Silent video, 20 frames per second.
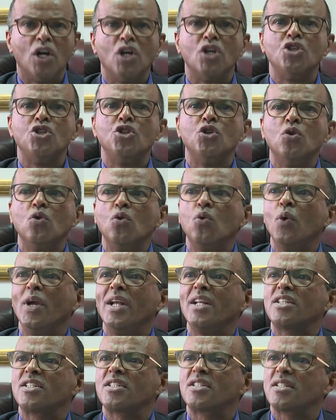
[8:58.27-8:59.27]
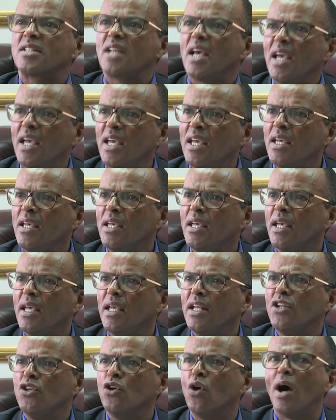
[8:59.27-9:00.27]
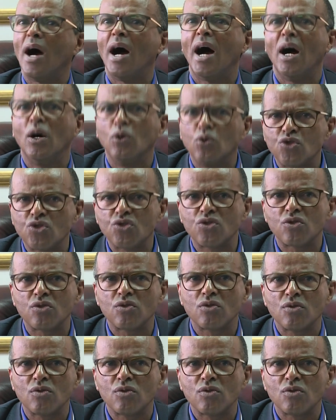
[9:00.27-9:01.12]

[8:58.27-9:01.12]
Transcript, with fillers: you will stay in your house,